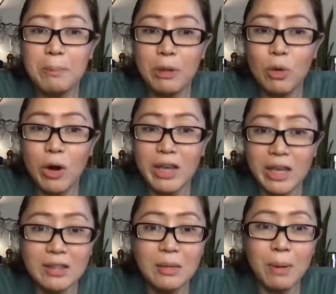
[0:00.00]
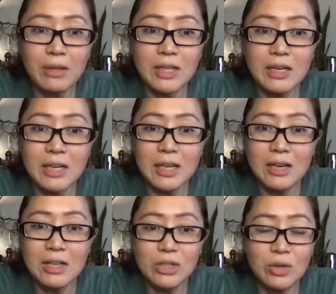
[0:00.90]
people who are in the bartending
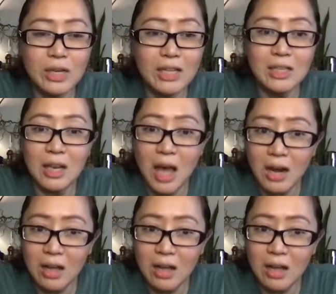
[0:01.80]
industry, it's a lot